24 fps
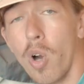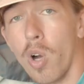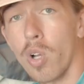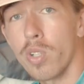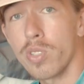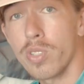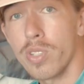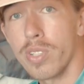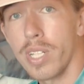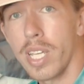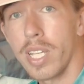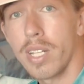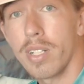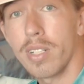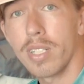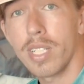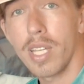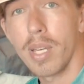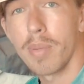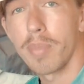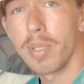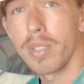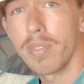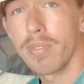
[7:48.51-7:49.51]
alternator
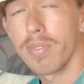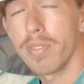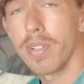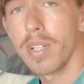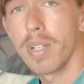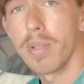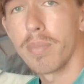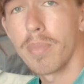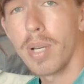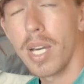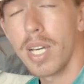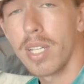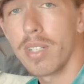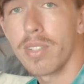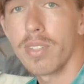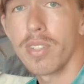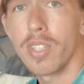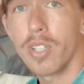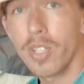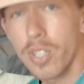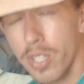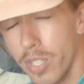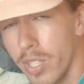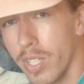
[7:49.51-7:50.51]
coming from under
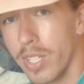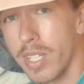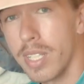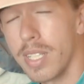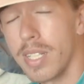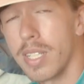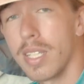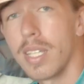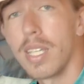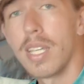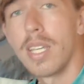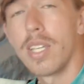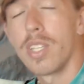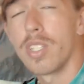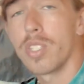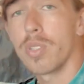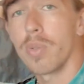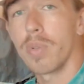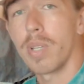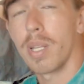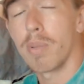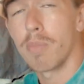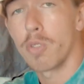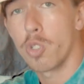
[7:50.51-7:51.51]
the hood. So
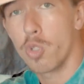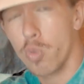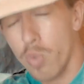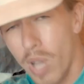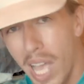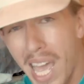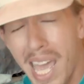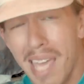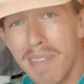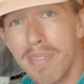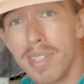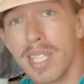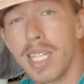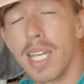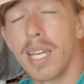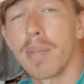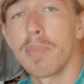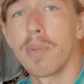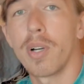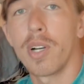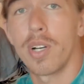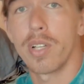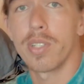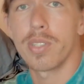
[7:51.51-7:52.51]
when I'm driving,
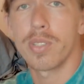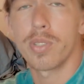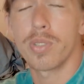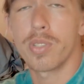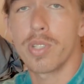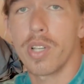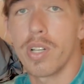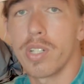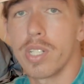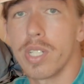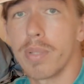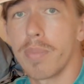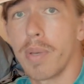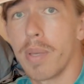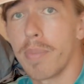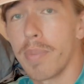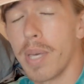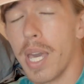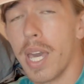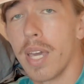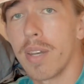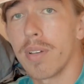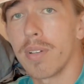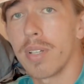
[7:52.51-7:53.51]
I'm also charging my
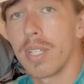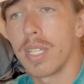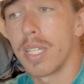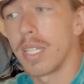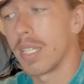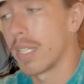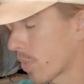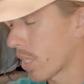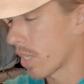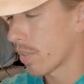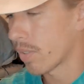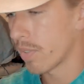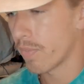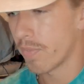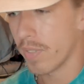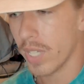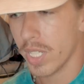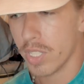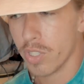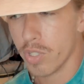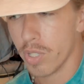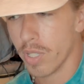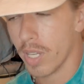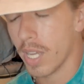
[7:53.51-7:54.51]
battery. I have the
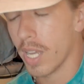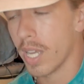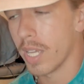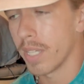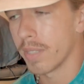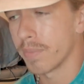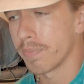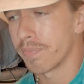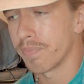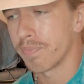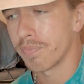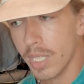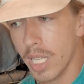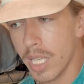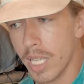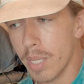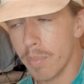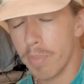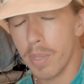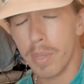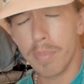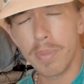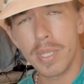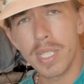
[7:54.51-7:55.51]
Victron
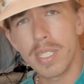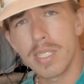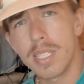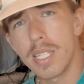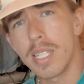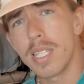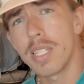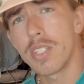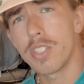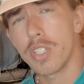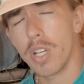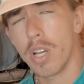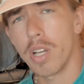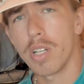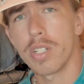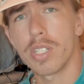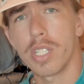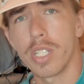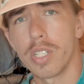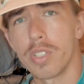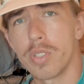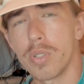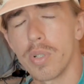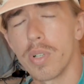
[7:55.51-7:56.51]
MPPT charge
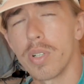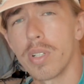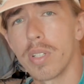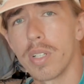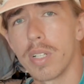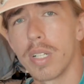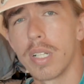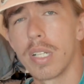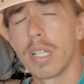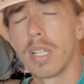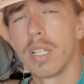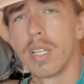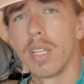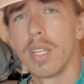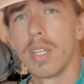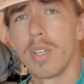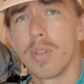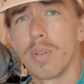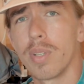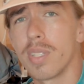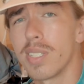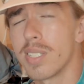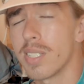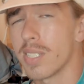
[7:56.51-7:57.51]
controller.
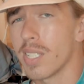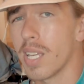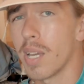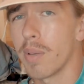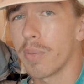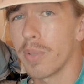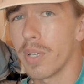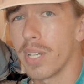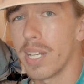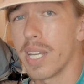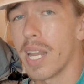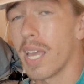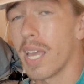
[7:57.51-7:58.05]
Really just upgraded